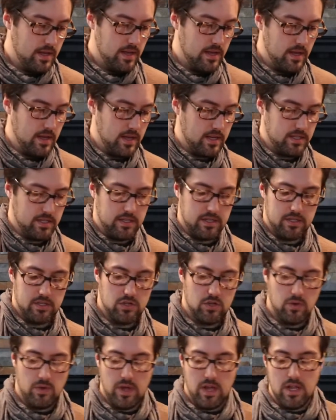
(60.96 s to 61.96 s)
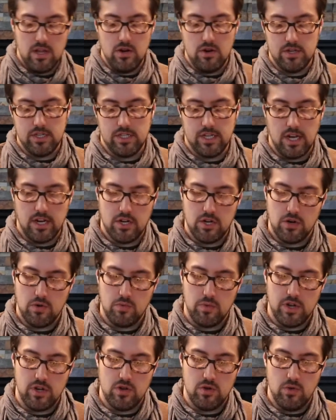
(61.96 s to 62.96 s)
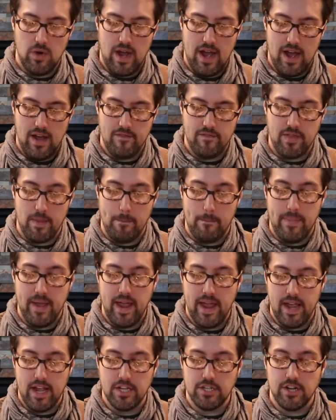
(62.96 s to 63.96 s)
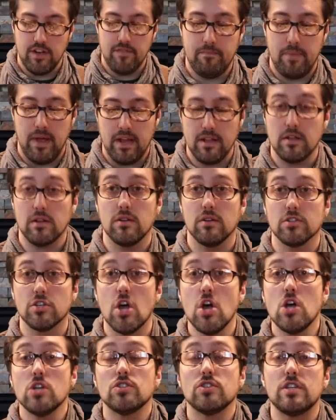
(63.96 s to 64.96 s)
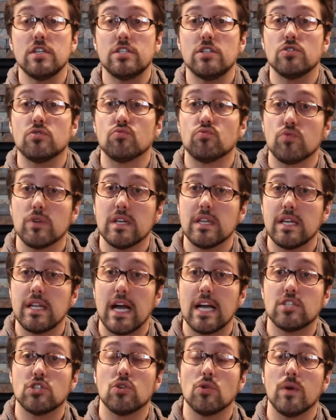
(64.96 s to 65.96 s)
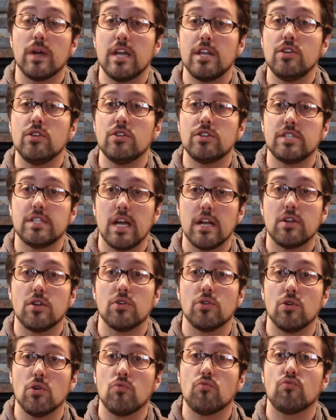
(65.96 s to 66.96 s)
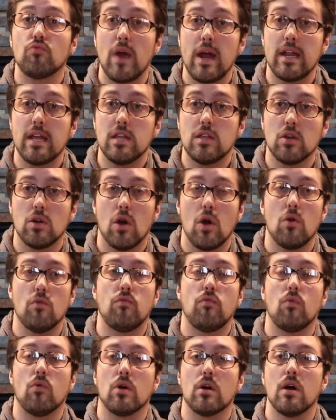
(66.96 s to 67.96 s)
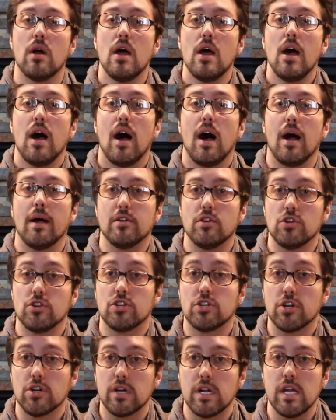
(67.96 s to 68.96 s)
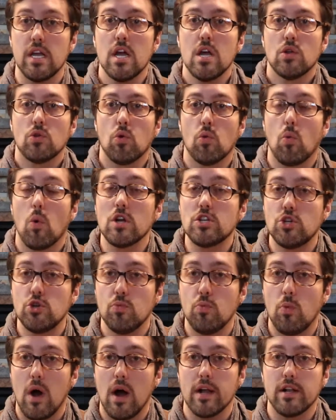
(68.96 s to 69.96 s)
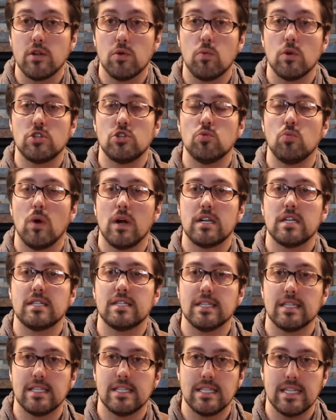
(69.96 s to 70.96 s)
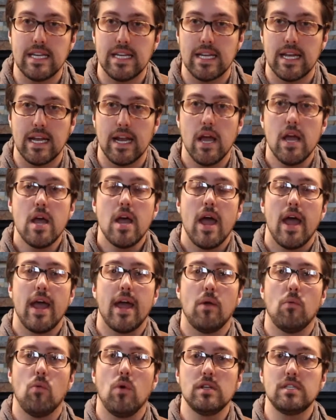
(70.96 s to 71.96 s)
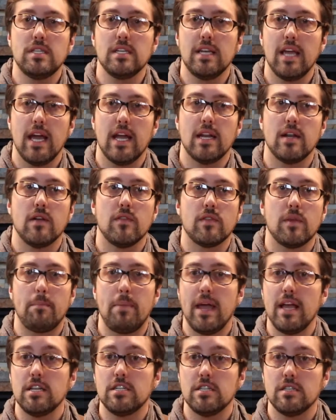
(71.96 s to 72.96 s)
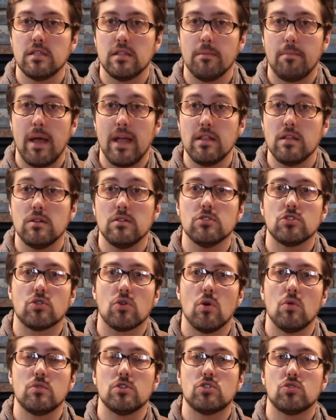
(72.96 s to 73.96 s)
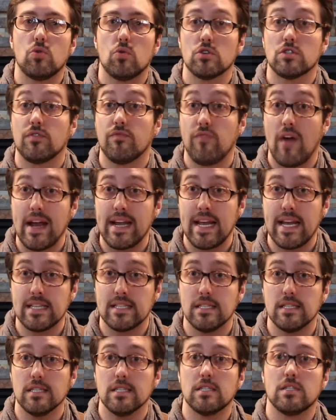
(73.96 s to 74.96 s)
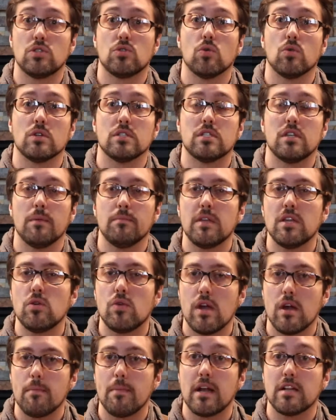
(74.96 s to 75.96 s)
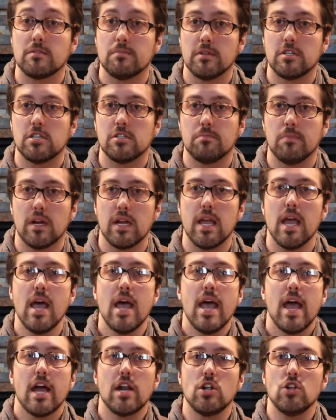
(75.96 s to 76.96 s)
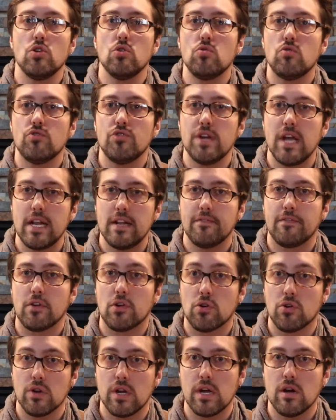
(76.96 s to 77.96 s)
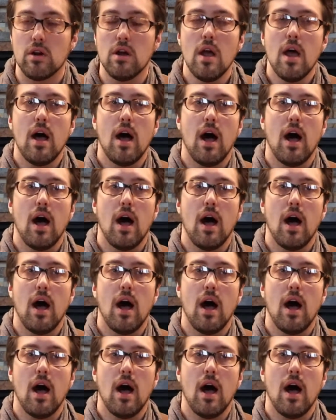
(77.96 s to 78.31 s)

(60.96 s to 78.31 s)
Excellent. So in your center, we do have the Page Pentacles. So this is really nice. So in your center, you're ready to go for your journey to what you want, to succeed in. And once again, the Pentacles are always towards finances, towards something you care about as much as money. And a new creative career